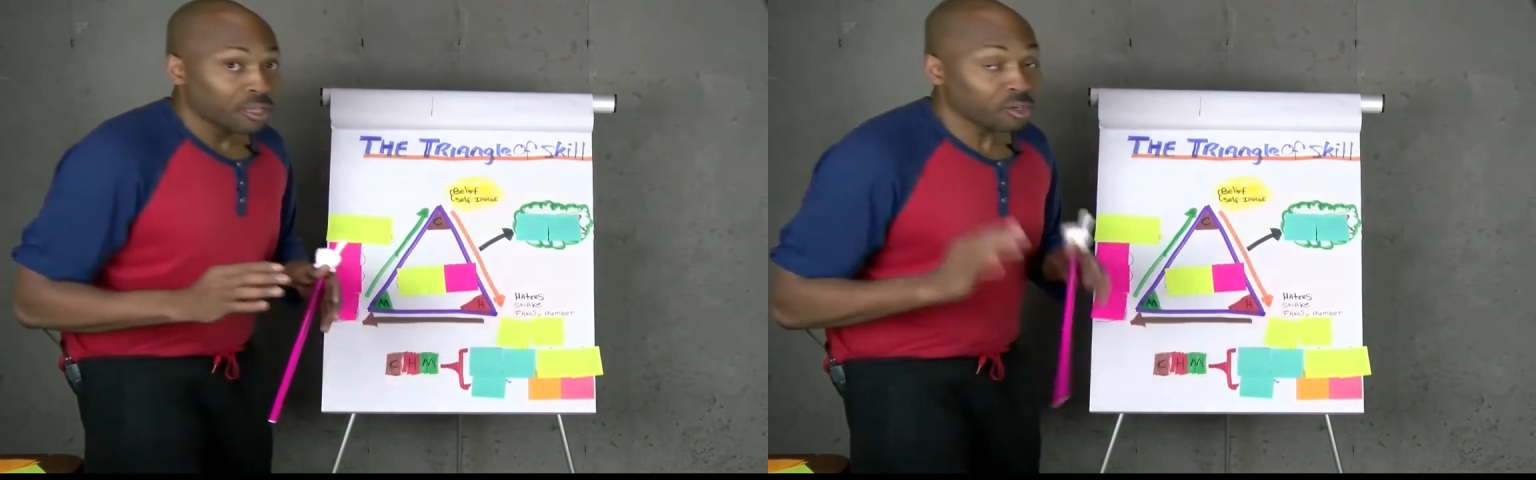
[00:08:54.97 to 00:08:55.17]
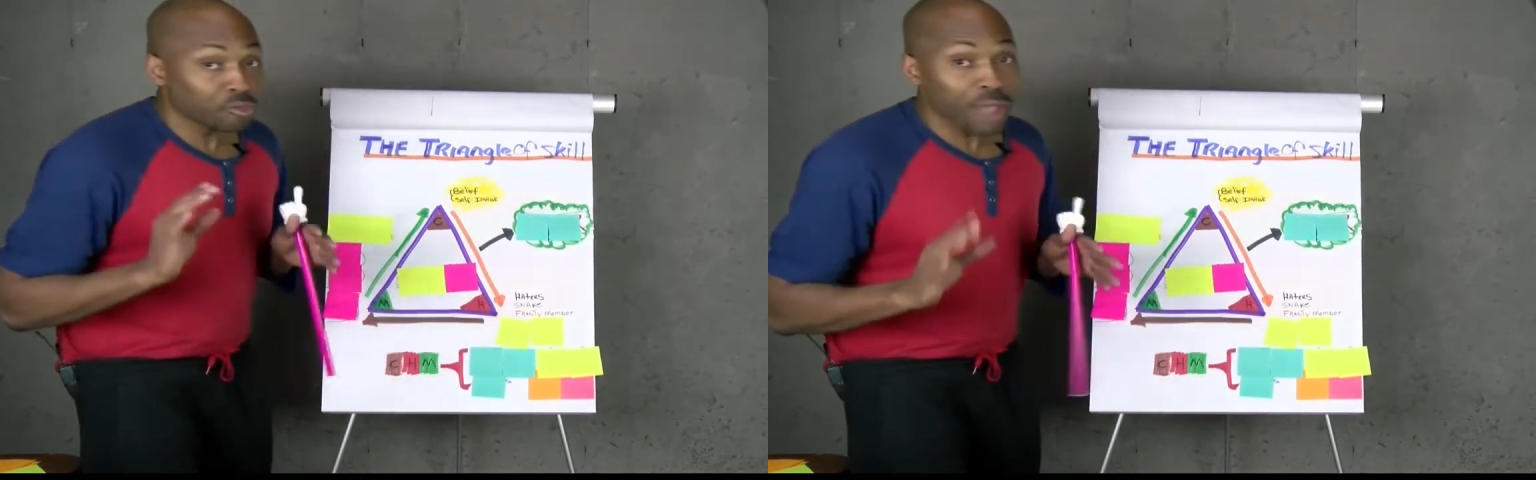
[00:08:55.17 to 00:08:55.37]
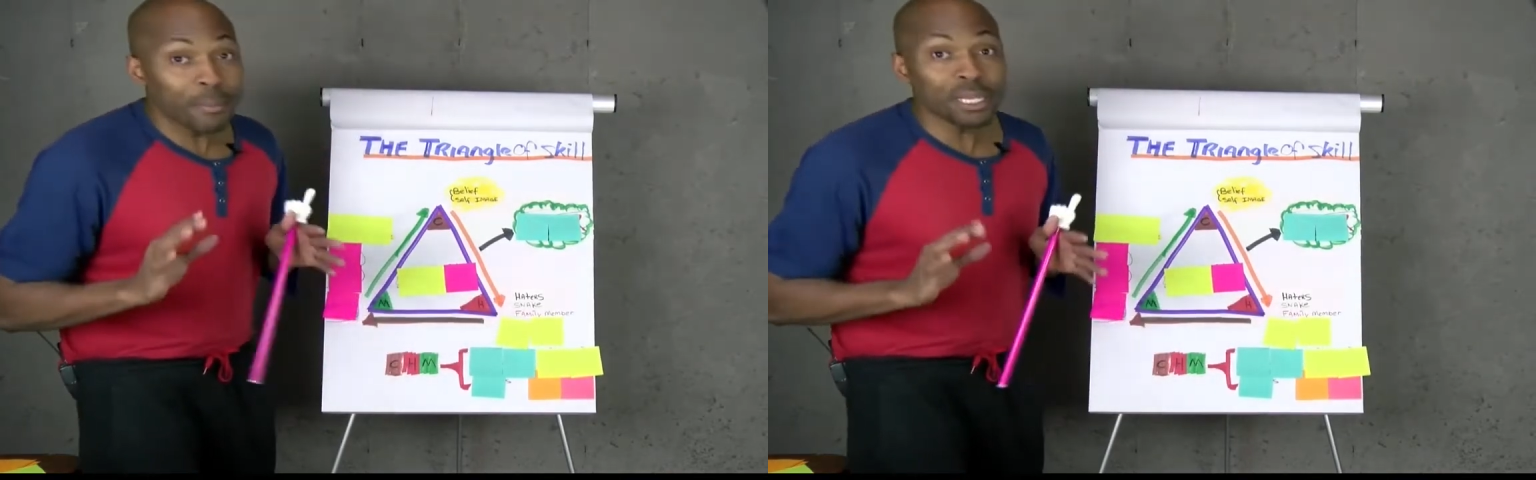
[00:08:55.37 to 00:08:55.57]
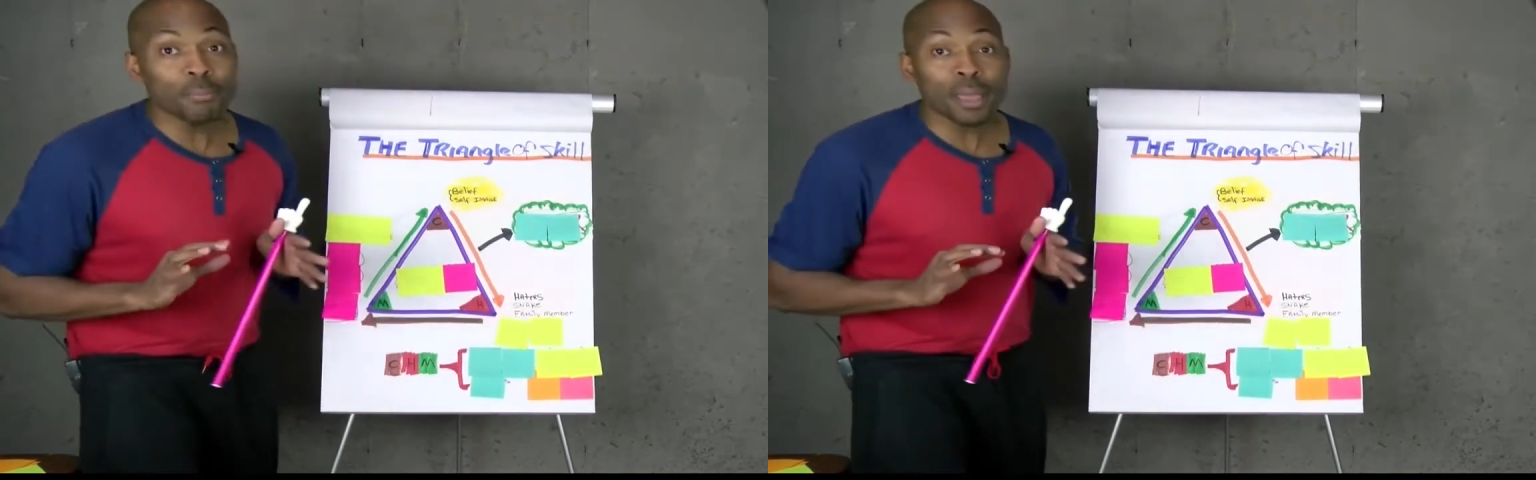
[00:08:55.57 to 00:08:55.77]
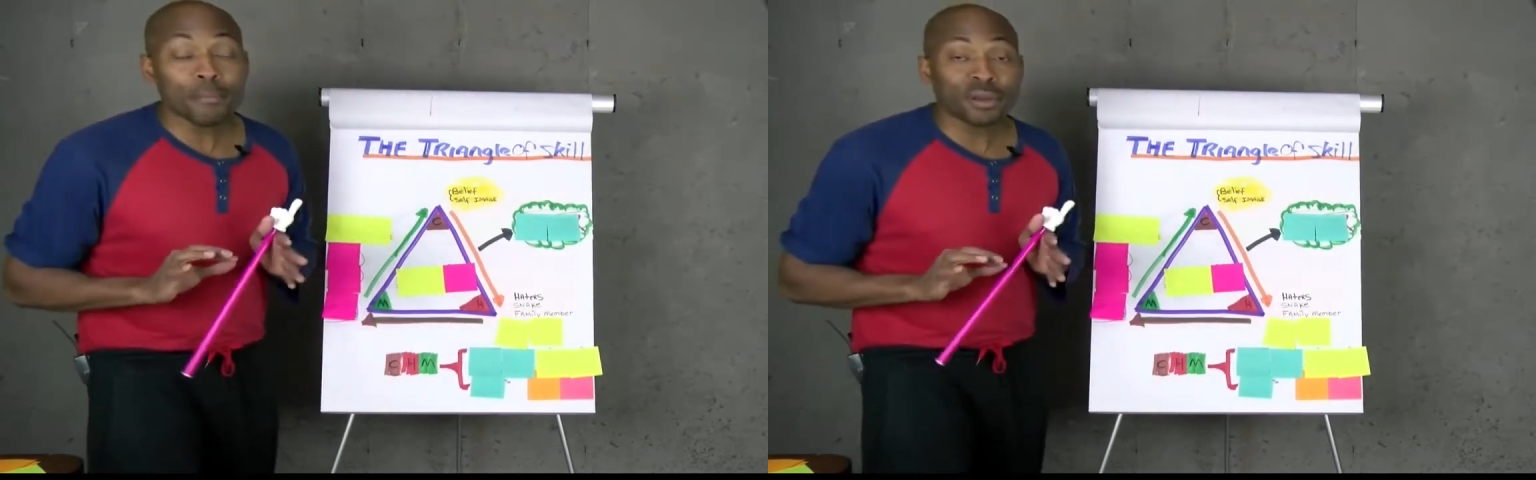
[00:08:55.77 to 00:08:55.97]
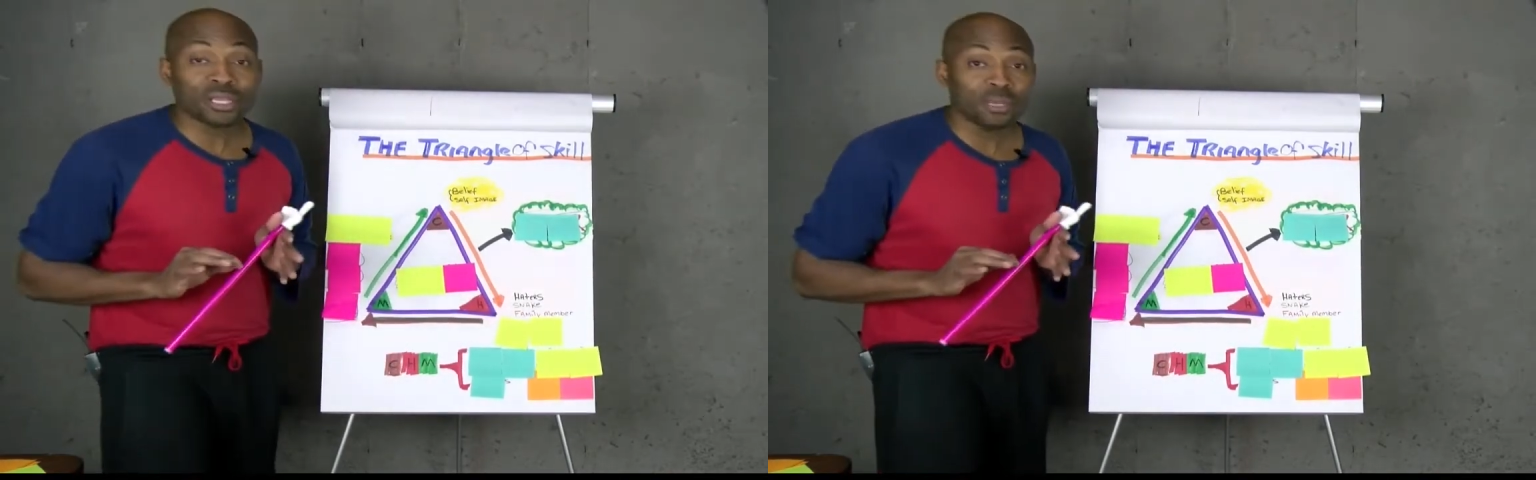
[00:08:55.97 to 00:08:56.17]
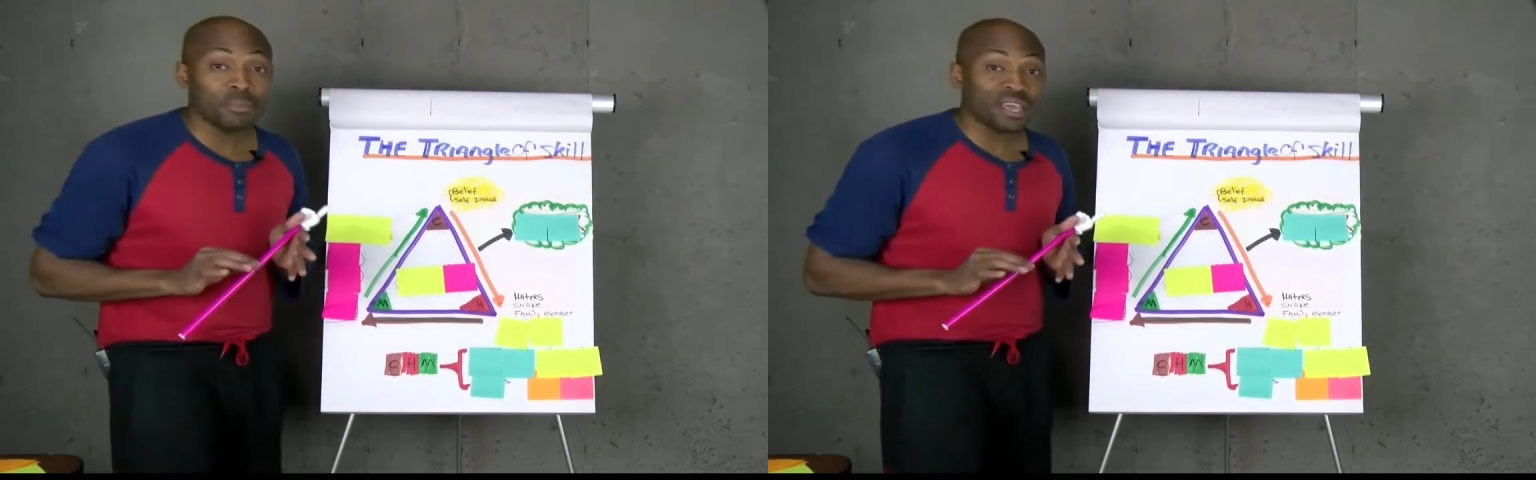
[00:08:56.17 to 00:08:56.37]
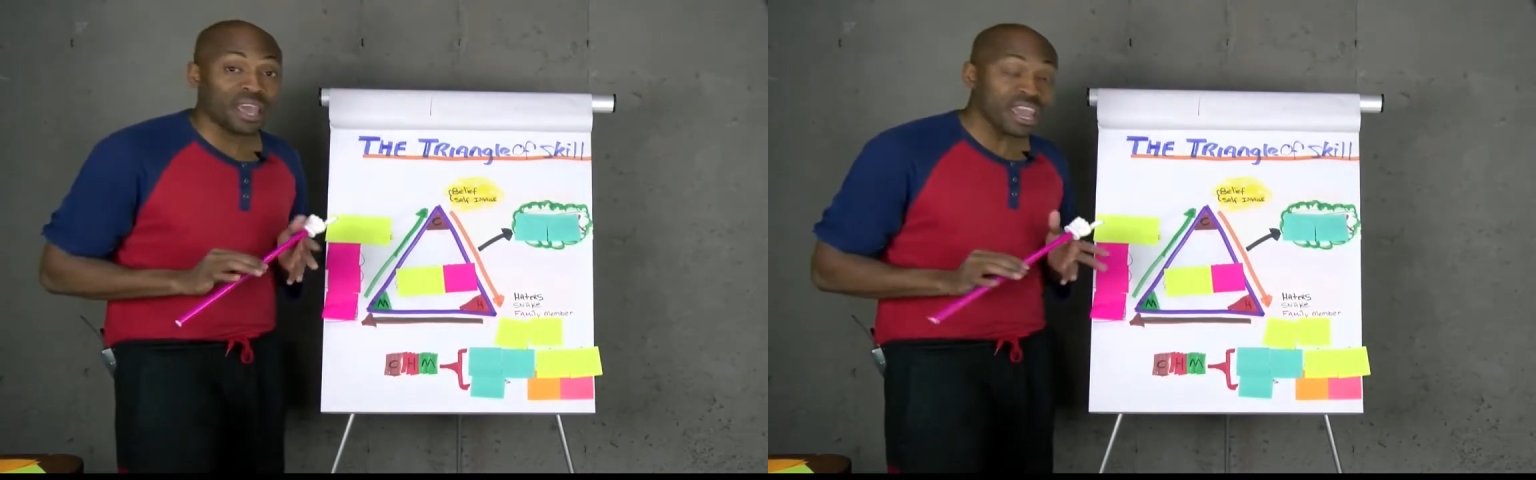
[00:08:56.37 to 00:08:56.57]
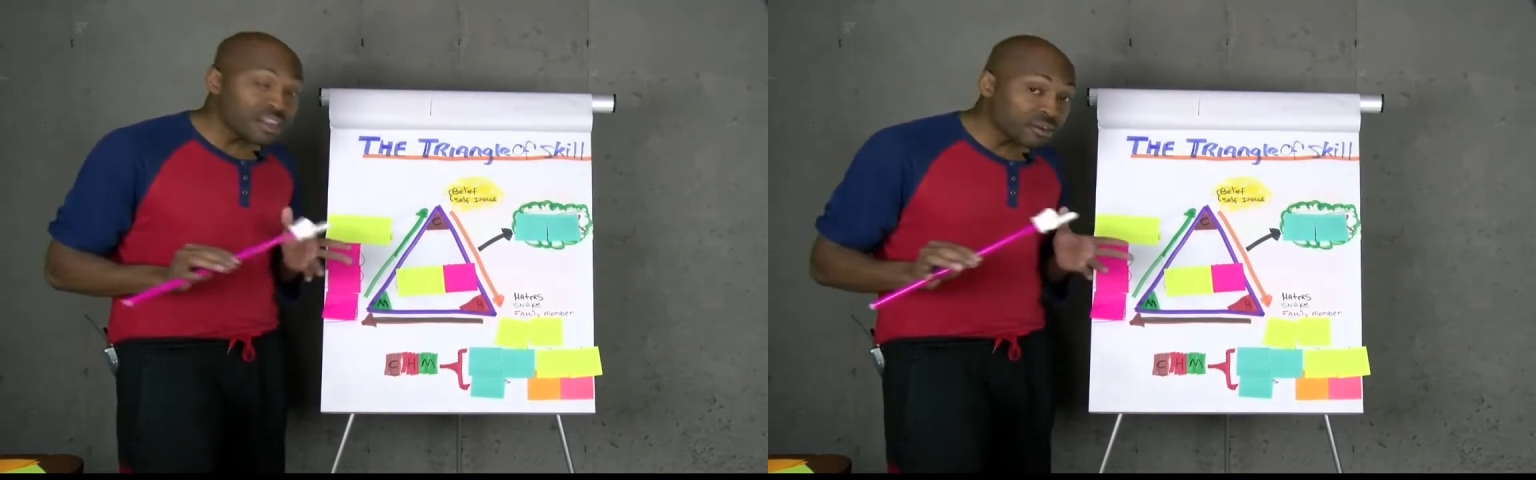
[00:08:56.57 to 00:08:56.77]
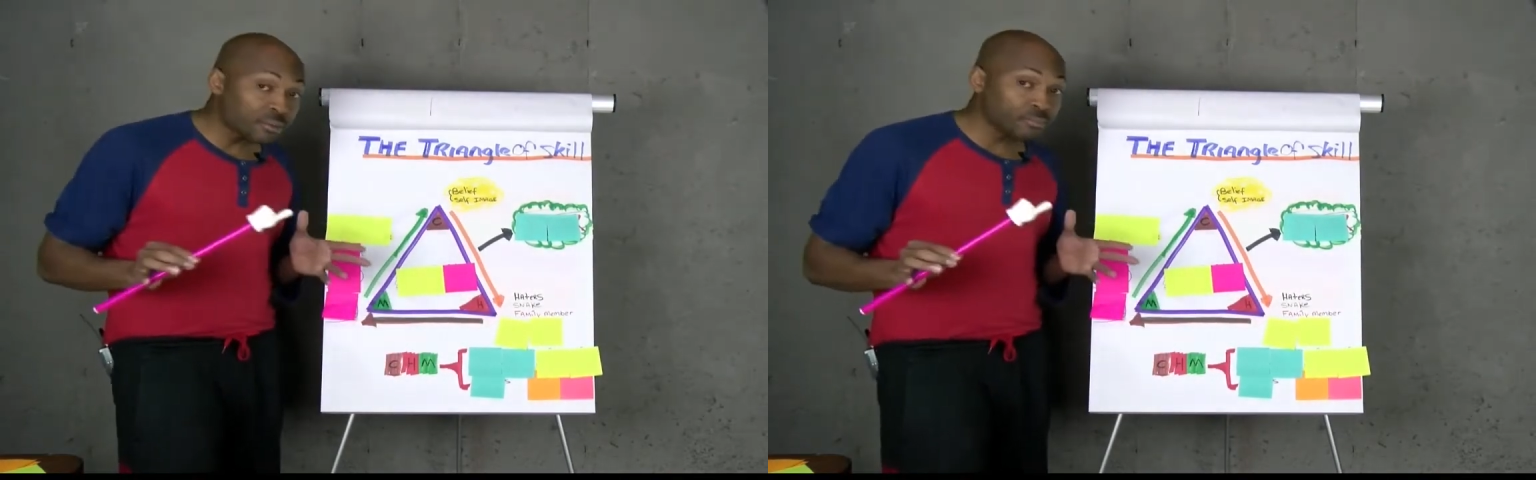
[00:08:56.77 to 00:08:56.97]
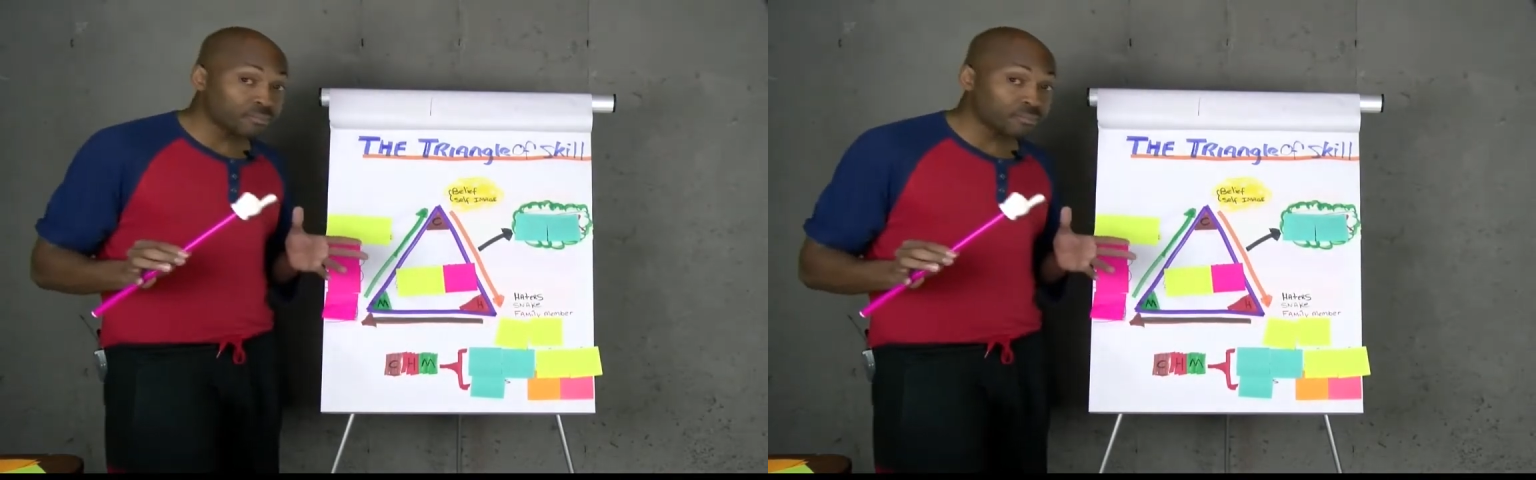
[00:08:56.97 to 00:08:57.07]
your family member can be a hater.